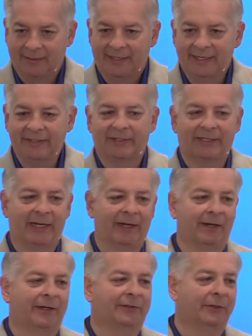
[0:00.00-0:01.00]
His
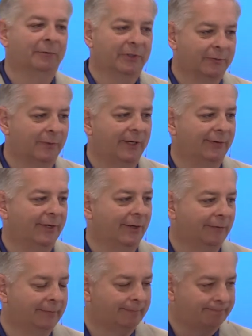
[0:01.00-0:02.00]
character was well known.